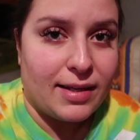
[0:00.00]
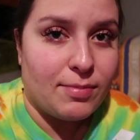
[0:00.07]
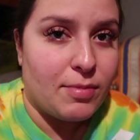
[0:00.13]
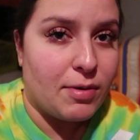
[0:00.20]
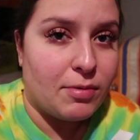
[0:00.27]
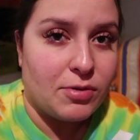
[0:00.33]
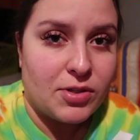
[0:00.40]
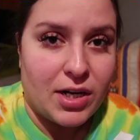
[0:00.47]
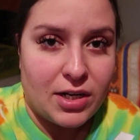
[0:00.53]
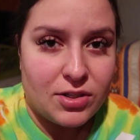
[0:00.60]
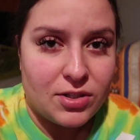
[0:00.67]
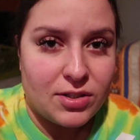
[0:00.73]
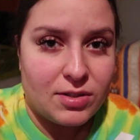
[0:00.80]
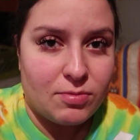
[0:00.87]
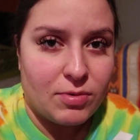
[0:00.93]
like my
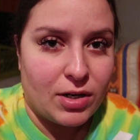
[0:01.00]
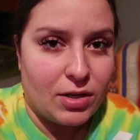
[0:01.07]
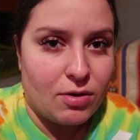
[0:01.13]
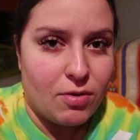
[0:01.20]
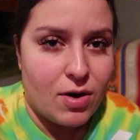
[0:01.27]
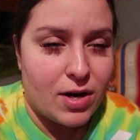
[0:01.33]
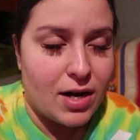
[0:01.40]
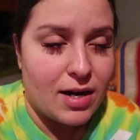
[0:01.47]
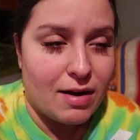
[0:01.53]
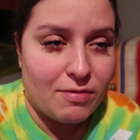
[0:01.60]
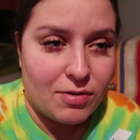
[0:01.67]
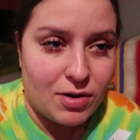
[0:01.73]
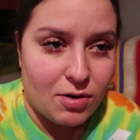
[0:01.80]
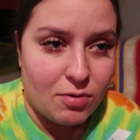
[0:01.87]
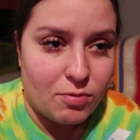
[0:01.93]
rotations and when I go on, I
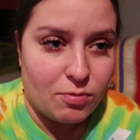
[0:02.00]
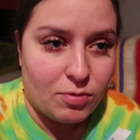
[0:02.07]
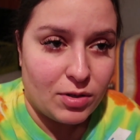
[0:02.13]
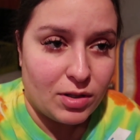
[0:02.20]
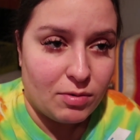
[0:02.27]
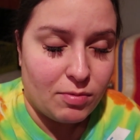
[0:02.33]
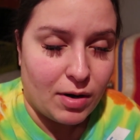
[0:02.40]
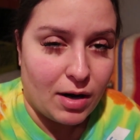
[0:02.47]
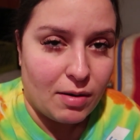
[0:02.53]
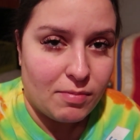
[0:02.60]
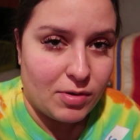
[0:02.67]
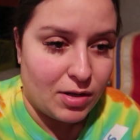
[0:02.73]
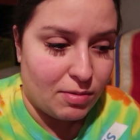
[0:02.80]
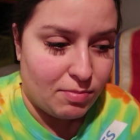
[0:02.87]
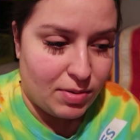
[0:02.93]
never know really where
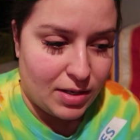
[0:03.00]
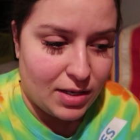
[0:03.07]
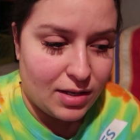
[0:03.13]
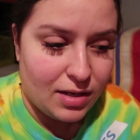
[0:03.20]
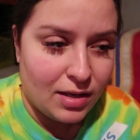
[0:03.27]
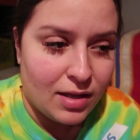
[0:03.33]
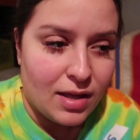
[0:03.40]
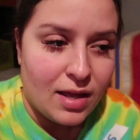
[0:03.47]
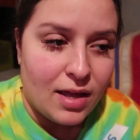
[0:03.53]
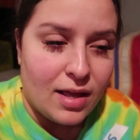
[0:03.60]
I'm gonna be.